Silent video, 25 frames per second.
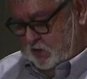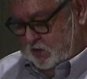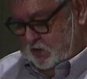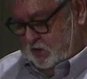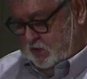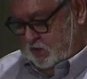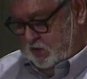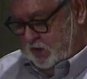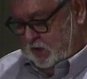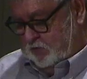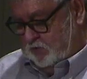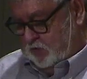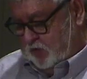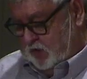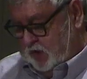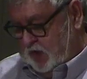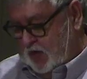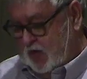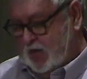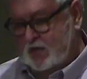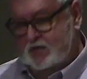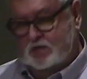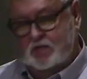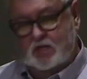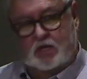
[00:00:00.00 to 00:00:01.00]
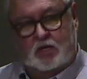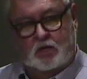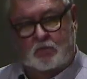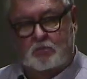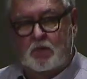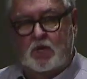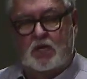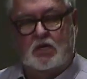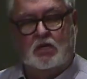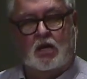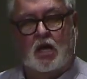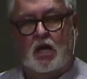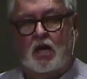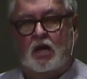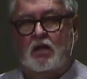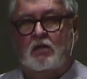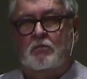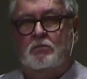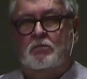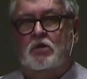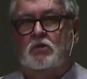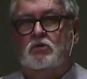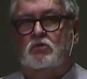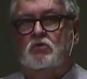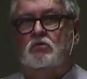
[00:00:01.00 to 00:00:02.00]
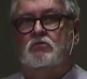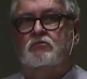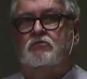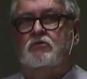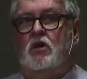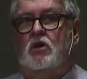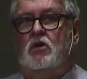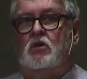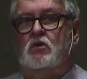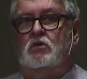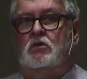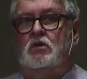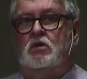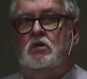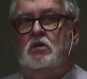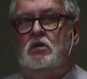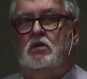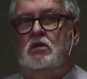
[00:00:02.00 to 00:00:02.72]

And realize that it may not have been your fault,